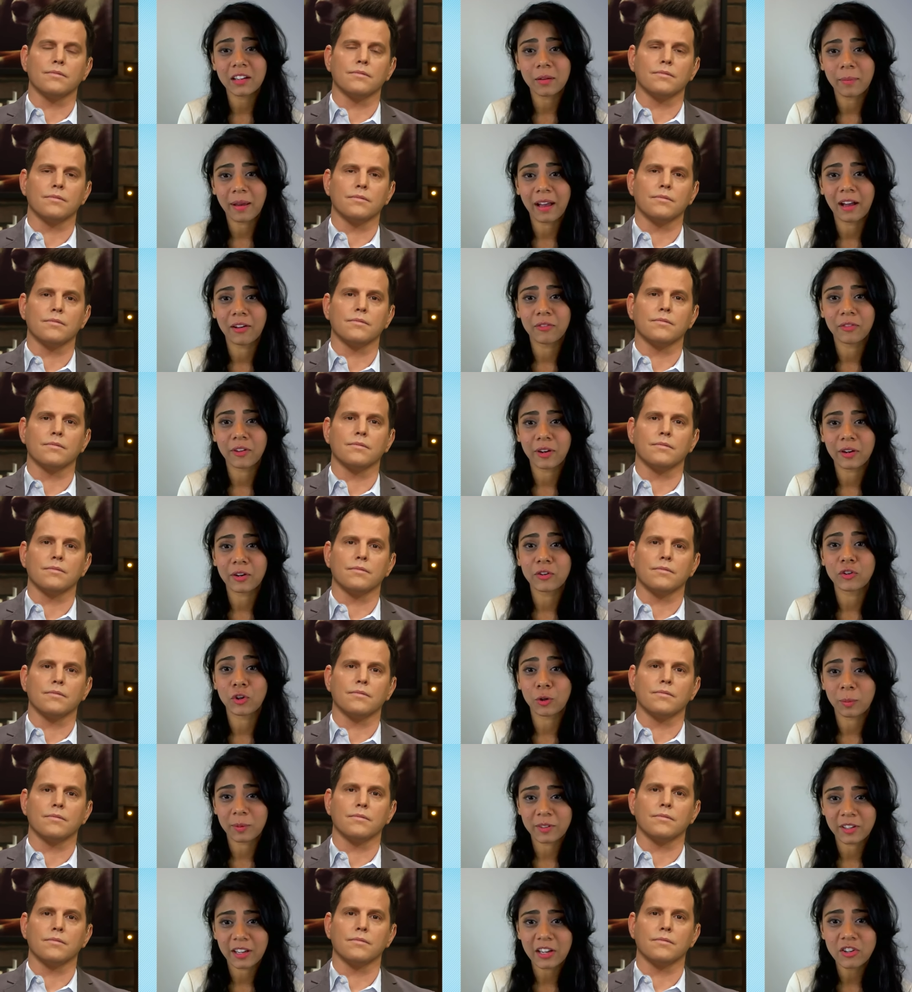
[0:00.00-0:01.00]
Speaker 1: about their
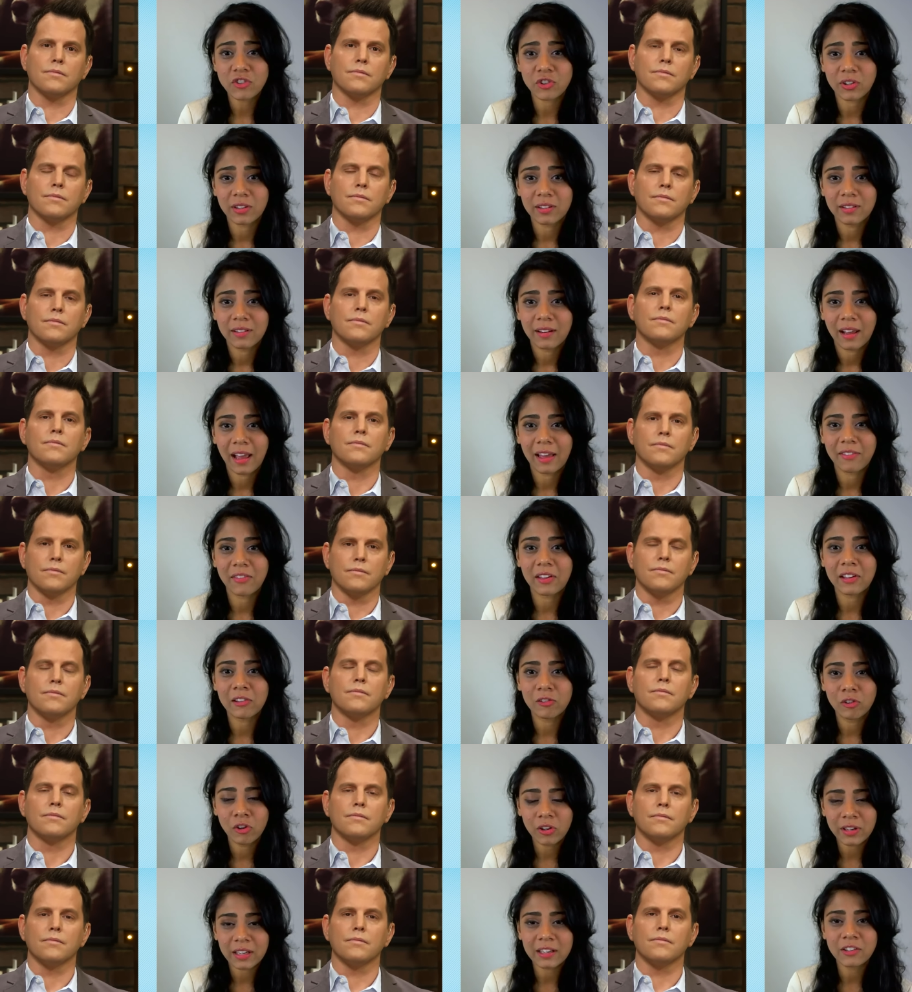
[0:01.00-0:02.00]
interpretation, and they
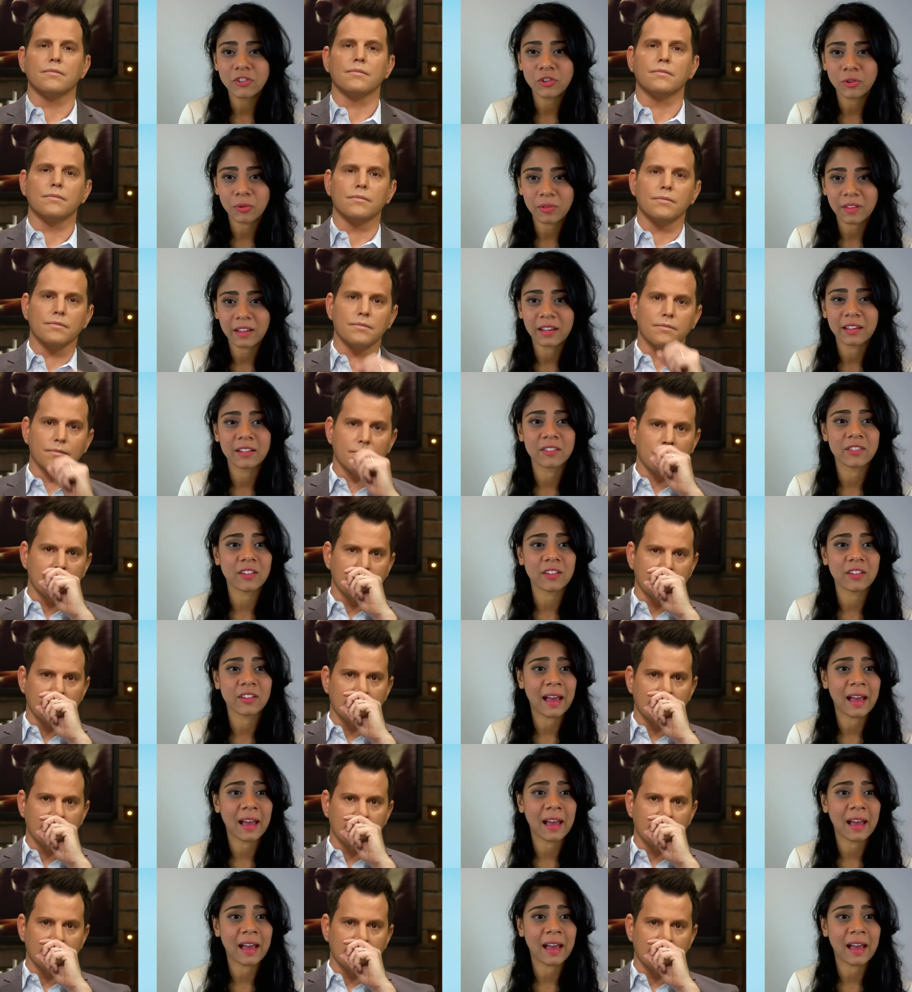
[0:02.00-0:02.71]
look into things